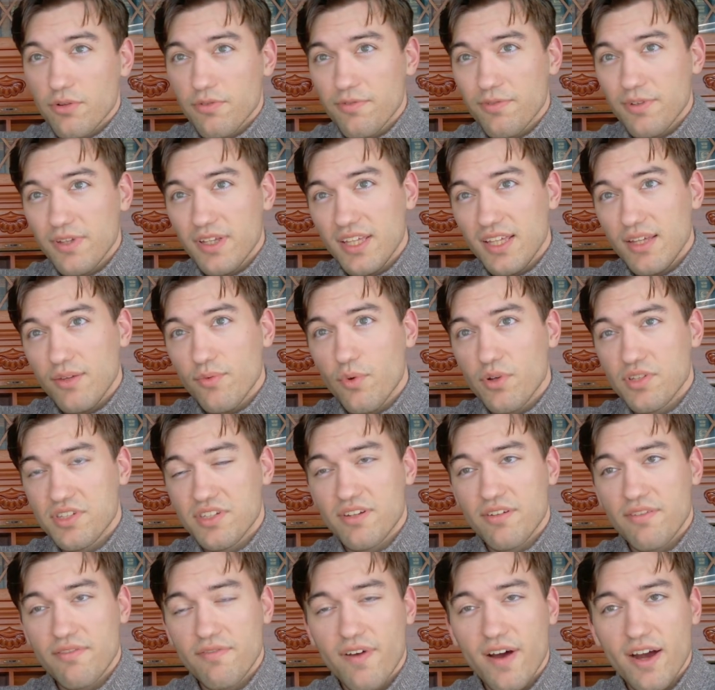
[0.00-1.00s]
he was an
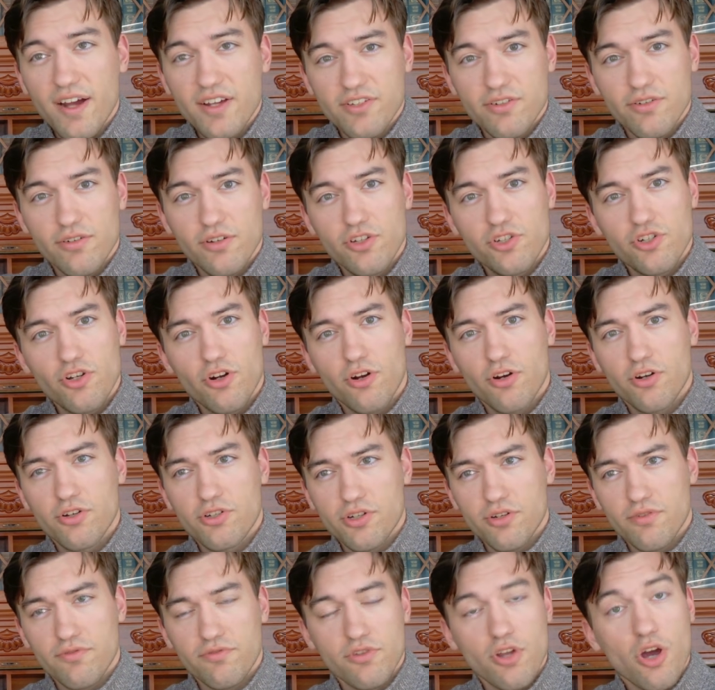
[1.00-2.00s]
advisor in charge
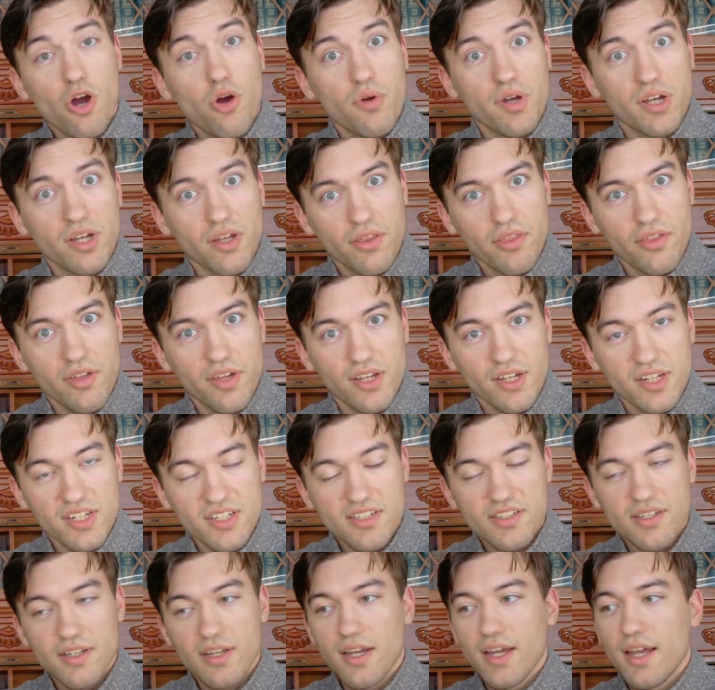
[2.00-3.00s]
of knowing
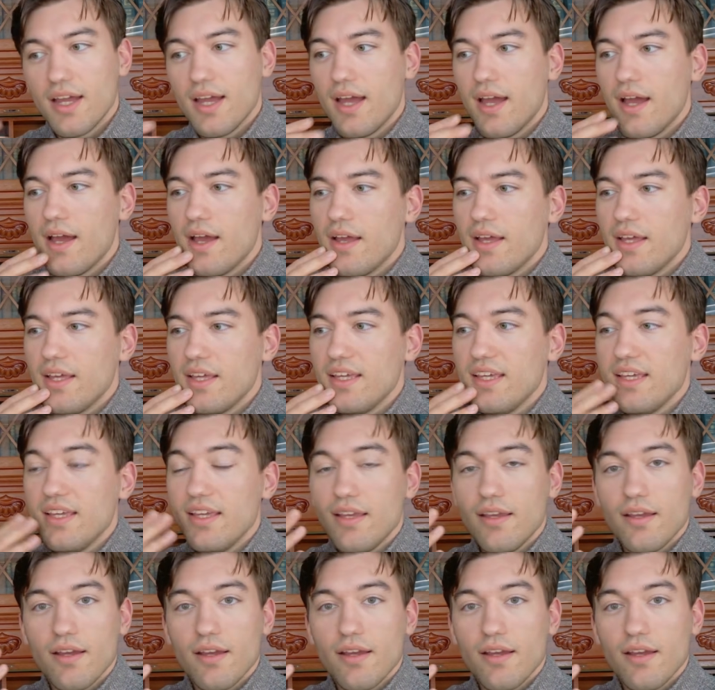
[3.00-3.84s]
things. He